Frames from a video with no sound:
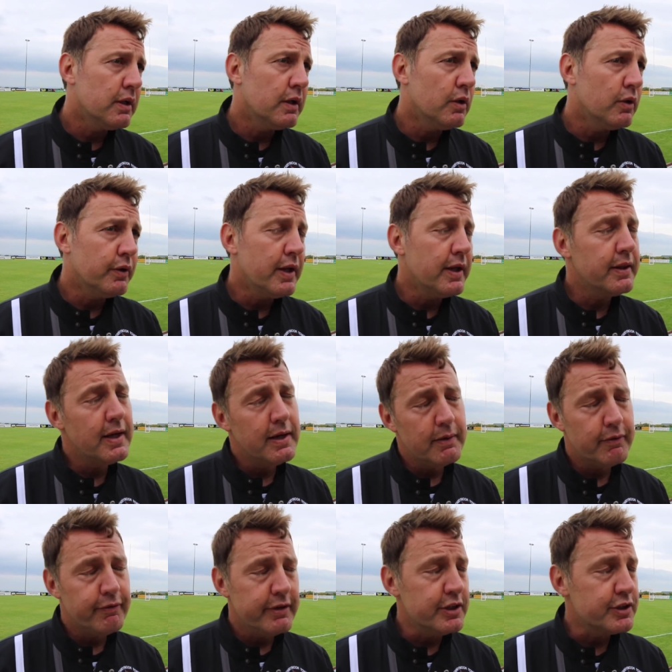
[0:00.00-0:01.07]
you know, they
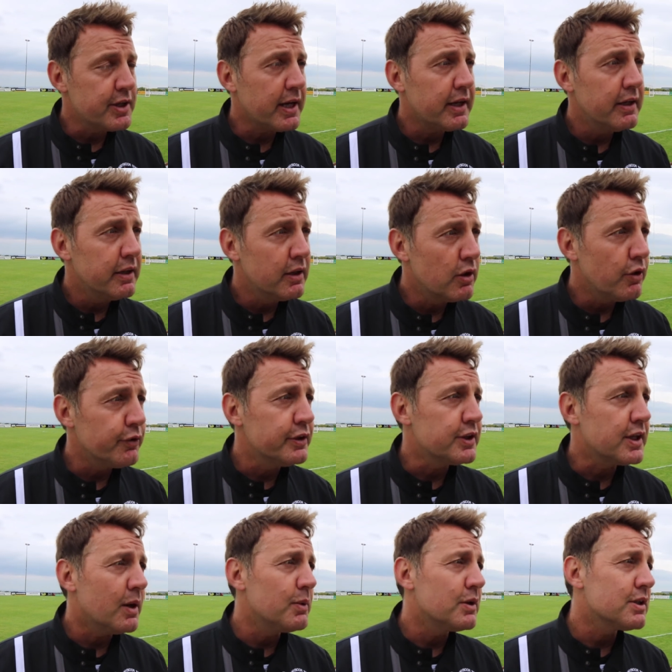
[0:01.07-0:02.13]
finished second in the North East
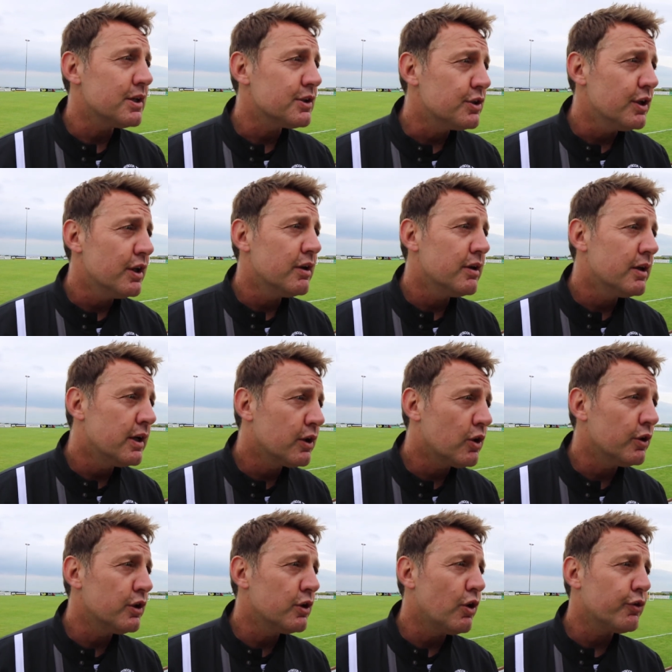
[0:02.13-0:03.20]
Counties last year and
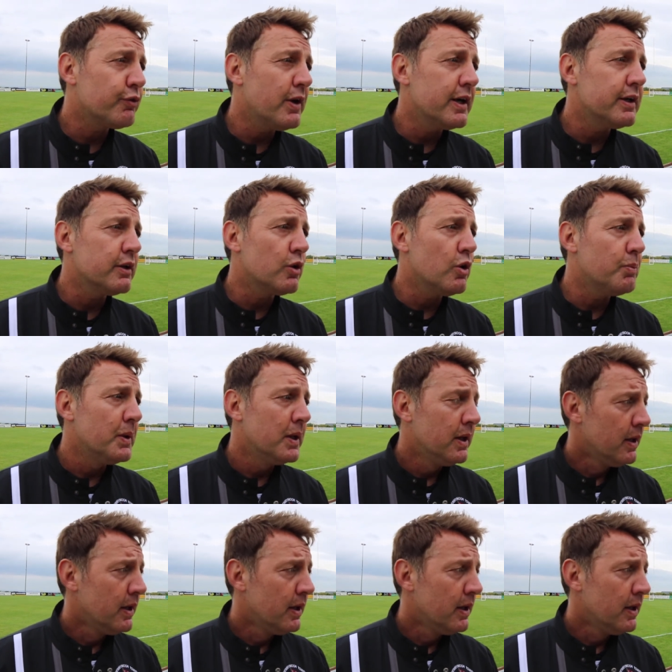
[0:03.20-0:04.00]
got the North Riding Cup.